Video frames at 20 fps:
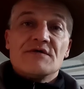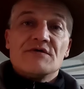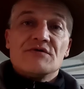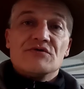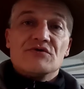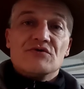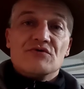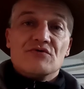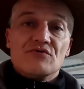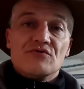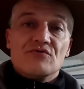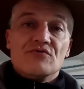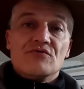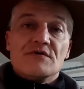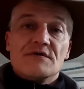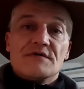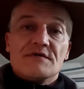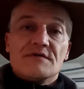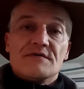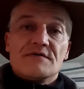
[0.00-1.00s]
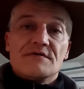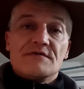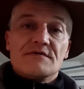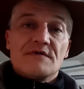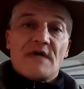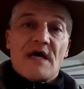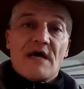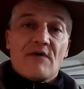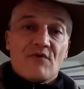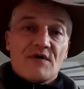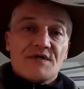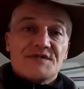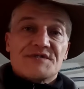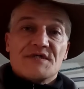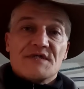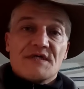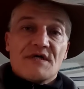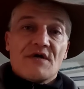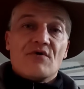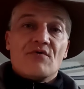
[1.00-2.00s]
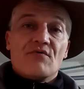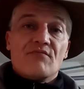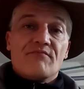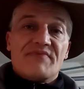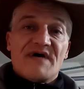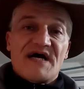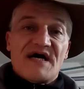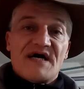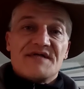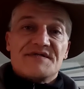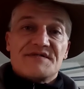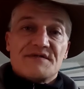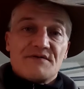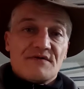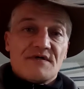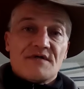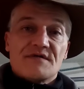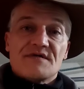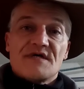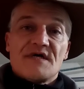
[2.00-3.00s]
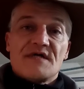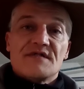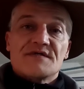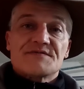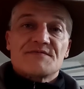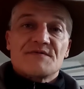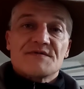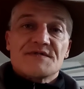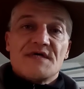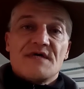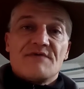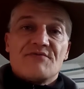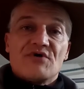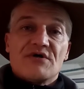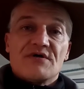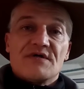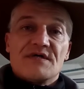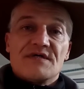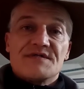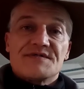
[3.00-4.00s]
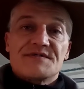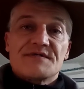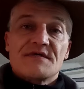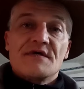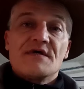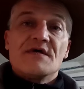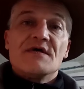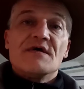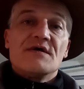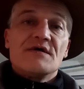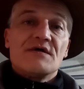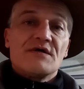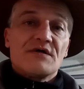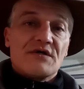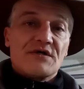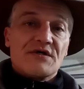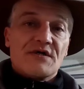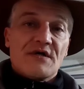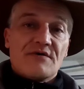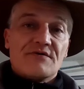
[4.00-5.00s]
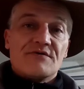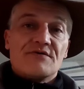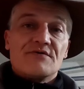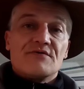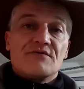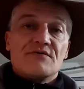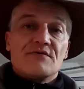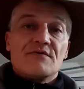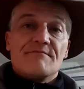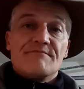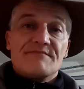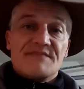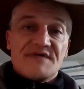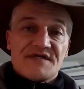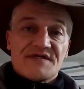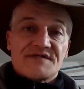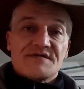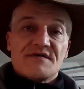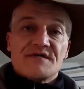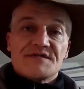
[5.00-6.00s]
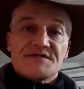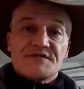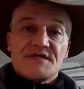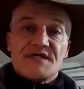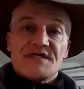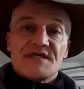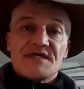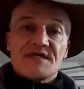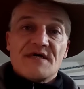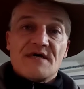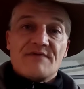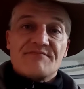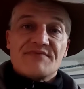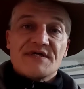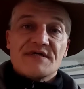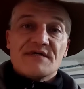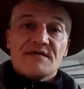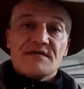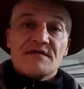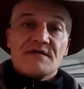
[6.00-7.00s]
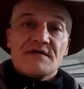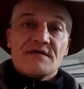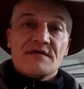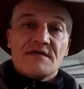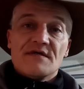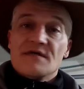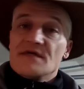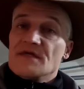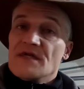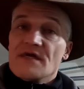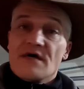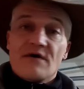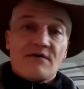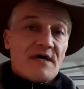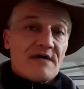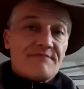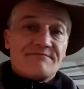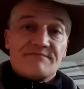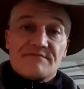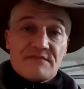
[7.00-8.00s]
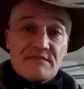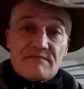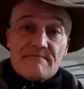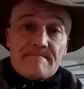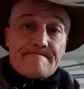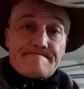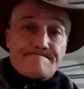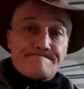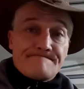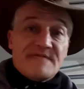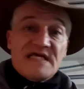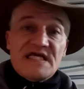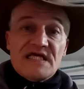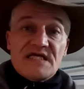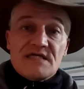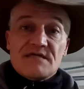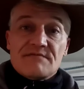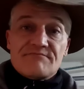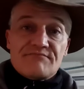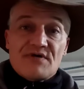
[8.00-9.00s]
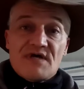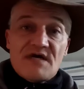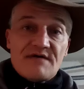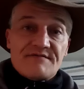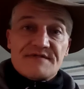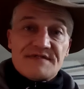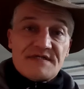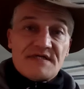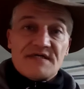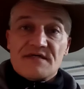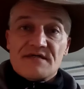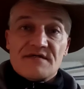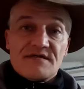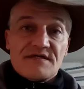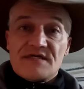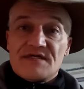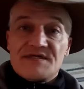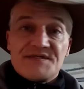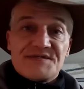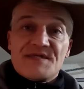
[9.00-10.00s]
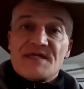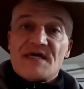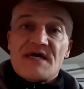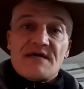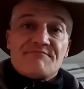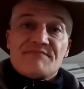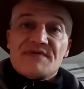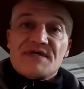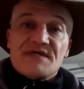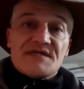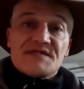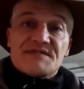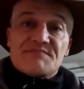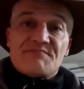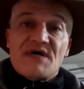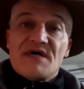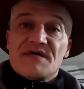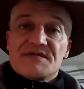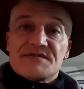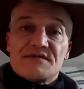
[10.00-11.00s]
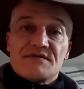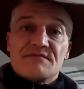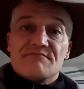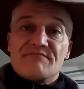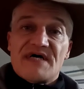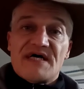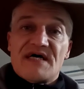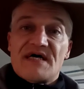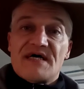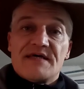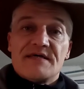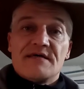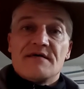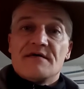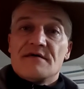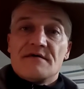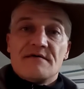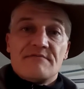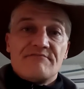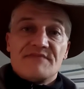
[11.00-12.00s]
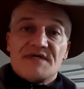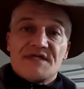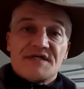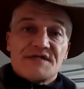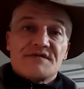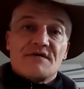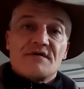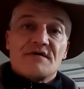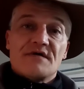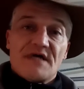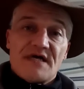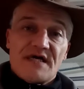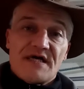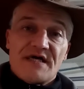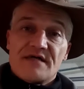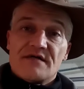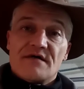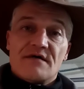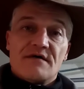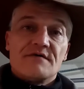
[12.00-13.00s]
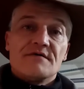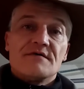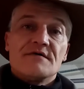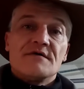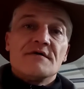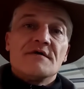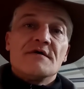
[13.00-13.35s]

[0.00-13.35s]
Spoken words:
you, I want you to go buy $200 worth of MREs, go to Minotaur Trading Company. No, Privateer, is not being sponsored by Minotaur at all.